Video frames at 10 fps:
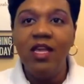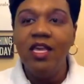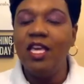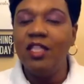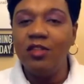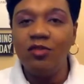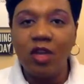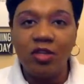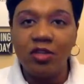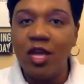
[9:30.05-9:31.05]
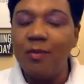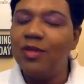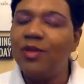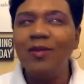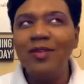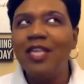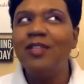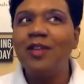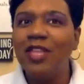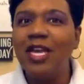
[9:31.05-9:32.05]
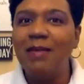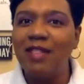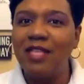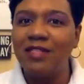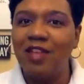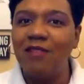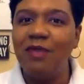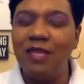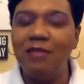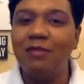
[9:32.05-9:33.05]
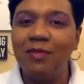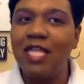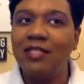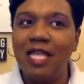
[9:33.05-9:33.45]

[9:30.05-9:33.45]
and get the structure up you don't you don't think about that stuff but that, mm-hmm.